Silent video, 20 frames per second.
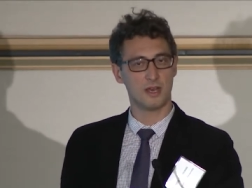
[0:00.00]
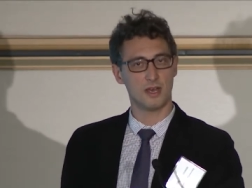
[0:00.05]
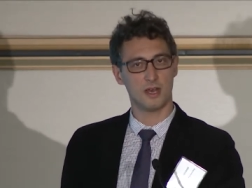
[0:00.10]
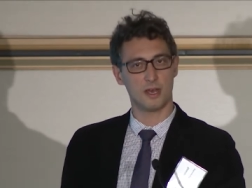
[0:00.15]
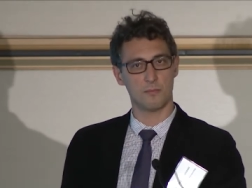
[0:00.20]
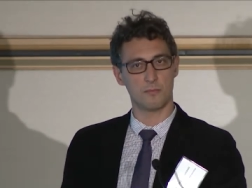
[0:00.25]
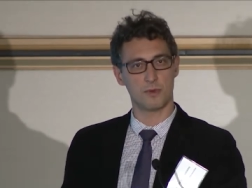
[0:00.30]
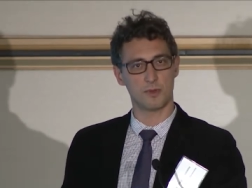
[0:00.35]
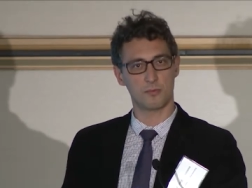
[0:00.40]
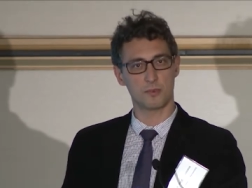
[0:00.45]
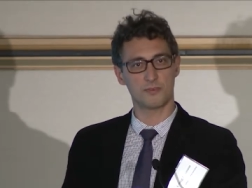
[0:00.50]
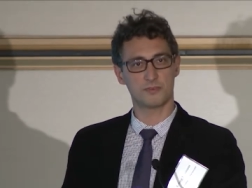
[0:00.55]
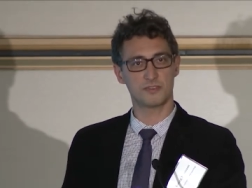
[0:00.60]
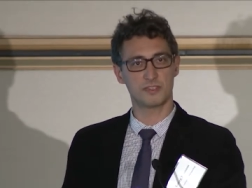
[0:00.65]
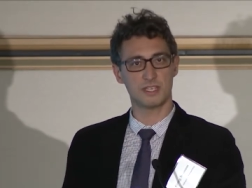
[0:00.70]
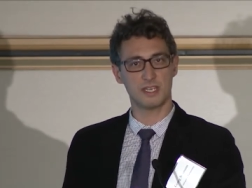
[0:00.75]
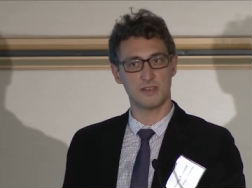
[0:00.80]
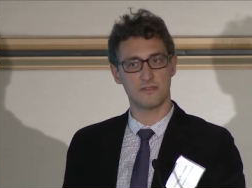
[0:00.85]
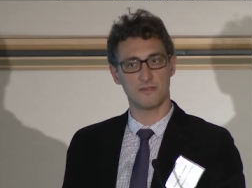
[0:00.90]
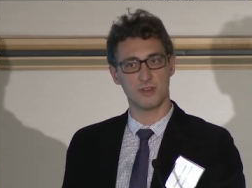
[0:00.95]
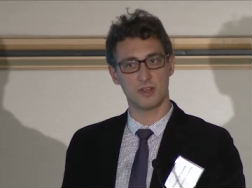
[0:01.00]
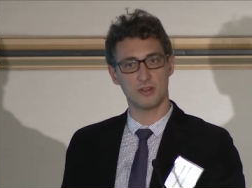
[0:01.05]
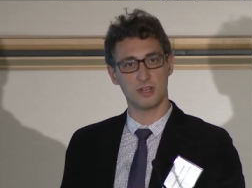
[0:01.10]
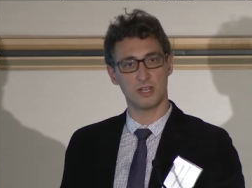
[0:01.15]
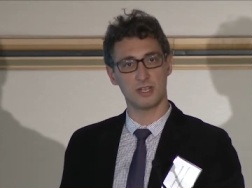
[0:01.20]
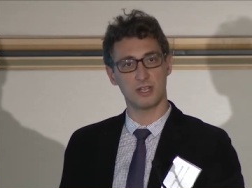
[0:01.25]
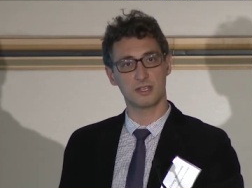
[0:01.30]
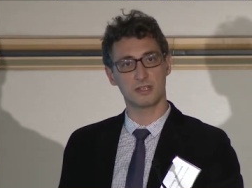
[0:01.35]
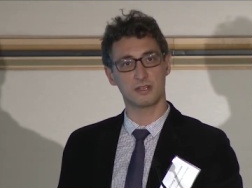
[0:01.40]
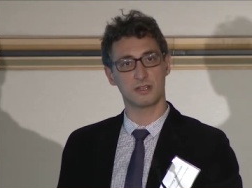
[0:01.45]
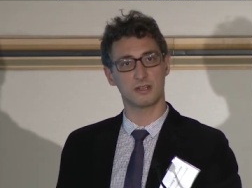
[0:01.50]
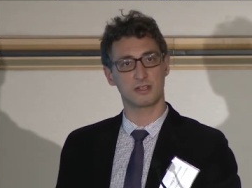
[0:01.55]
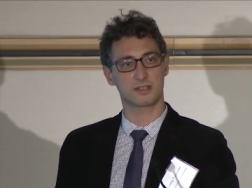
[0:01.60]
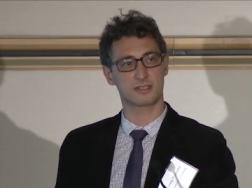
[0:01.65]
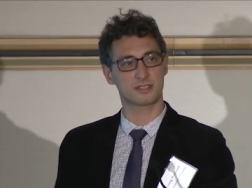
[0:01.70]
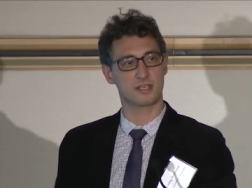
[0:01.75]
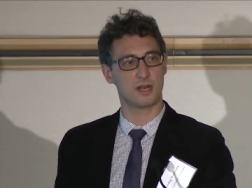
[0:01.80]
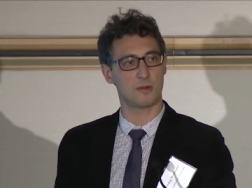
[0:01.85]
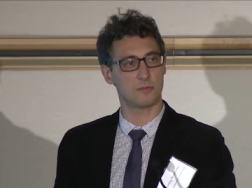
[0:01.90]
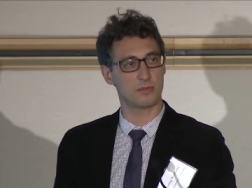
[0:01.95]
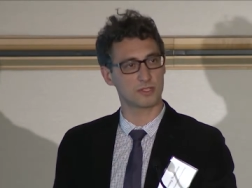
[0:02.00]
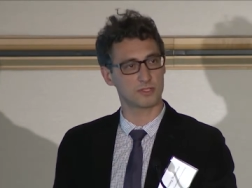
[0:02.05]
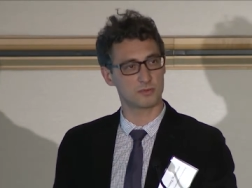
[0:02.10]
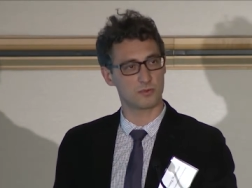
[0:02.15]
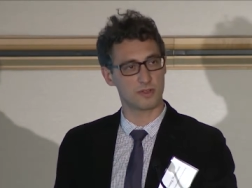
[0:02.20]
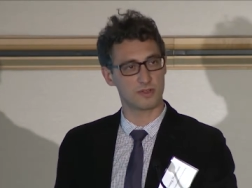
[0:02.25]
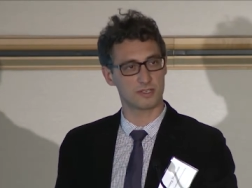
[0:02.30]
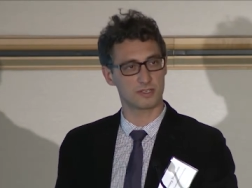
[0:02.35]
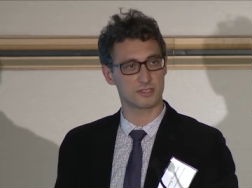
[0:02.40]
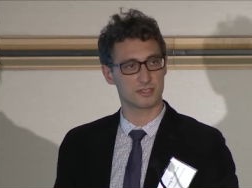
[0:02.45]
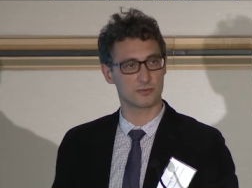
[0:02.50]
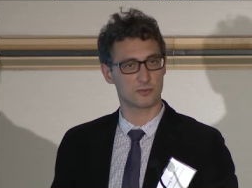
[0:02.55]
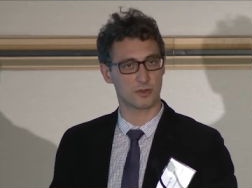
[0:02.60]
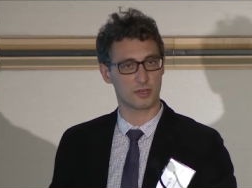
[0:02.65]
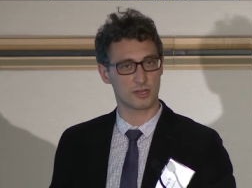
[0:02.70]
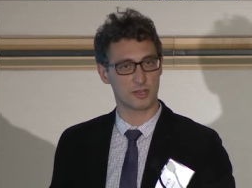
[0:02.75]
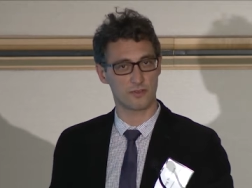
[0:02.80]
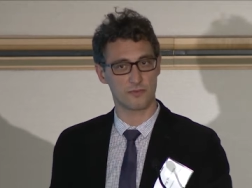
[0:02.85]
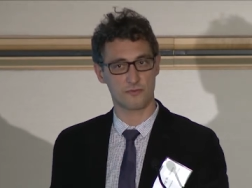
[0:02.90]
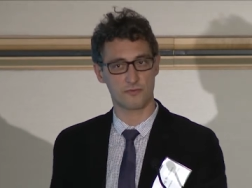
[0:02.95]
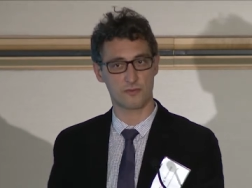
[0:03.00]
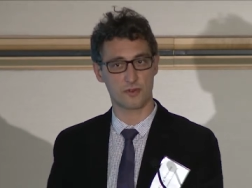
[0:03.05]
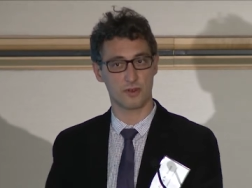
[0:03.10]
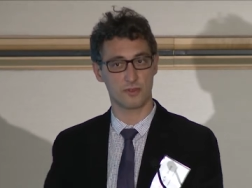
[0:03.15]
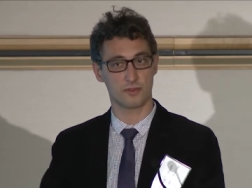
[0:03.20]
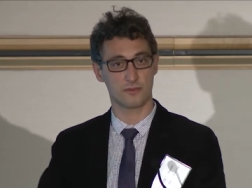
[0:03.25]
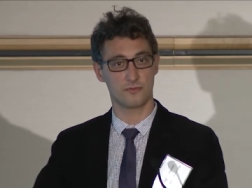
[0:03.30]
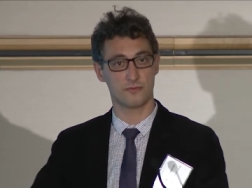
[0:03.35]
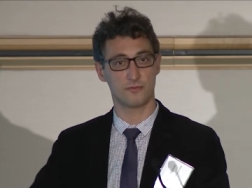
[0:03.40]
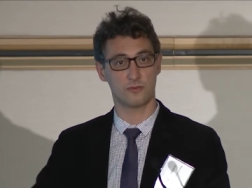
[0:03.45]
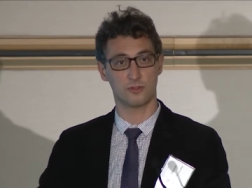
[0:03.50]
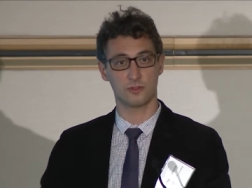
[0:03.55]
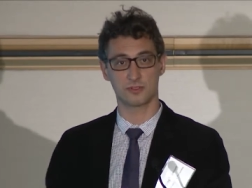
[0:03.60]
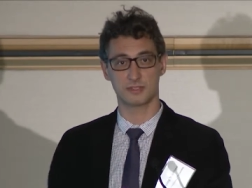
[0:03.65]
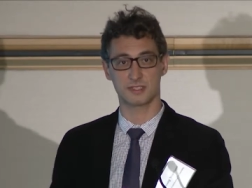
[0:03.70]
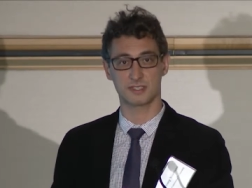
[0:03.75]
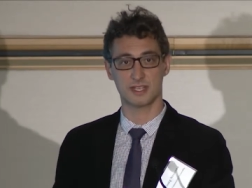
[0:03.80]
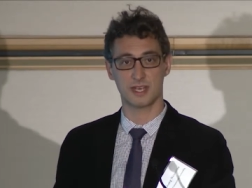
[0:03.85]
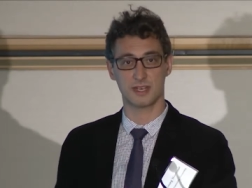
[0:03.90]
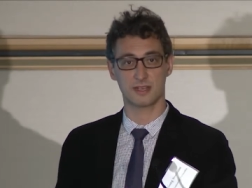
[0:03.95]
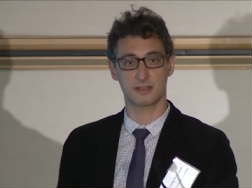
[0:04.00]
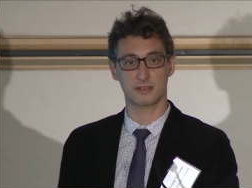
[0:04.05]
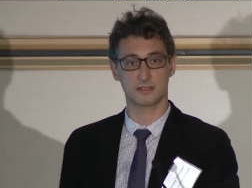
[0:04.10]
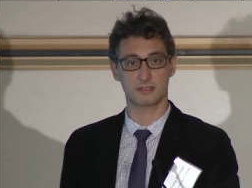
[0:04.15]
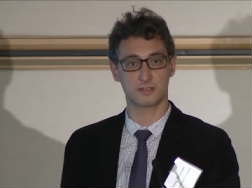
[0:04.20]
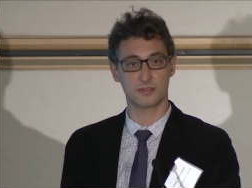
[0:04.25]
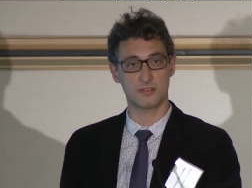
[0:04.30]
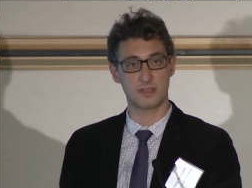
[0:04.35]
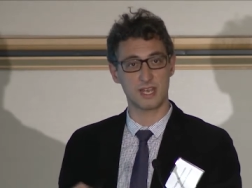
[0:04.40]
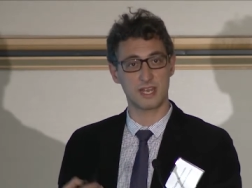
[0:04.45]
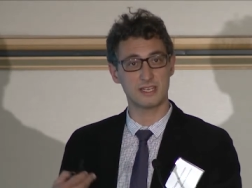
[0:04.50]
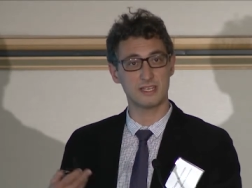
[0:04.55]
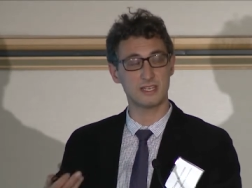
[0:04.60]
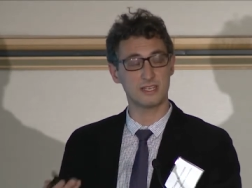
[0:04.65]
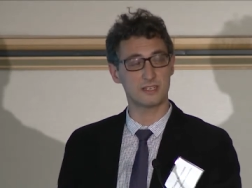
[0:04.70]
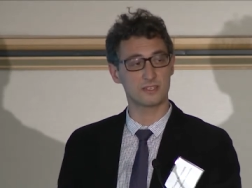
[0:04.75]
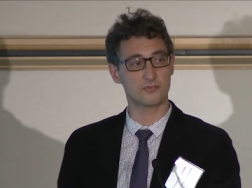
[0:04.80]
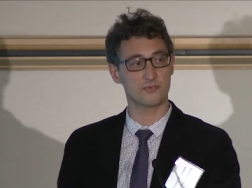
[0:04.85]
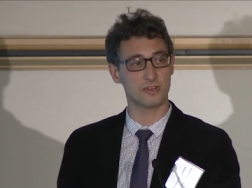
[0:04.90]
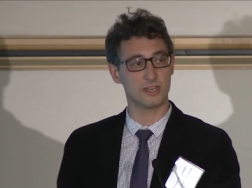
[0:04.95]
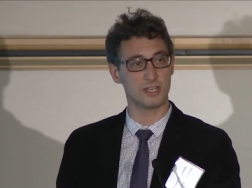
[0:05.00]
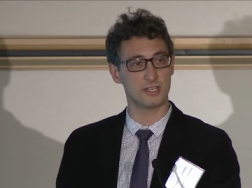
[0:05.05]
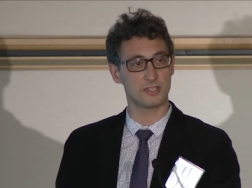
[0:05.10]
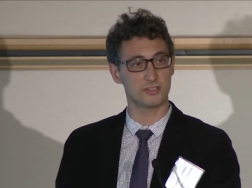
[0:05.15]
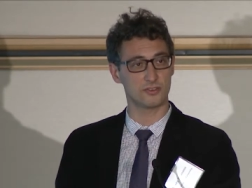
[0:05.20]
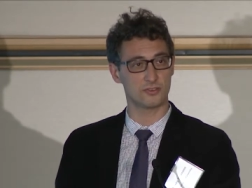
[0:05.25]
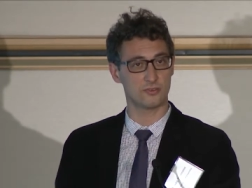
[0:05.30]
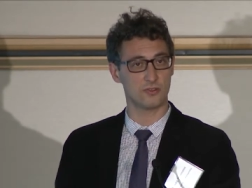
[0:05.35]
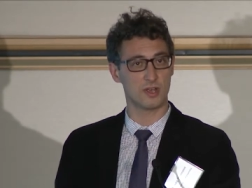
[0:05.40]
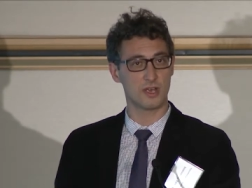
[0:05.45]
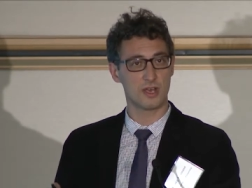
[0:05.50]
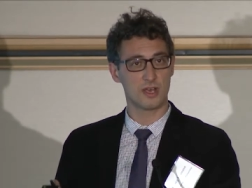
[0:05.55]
But we've seen very little examples where this is working throughout the full cycle. So the idea is really to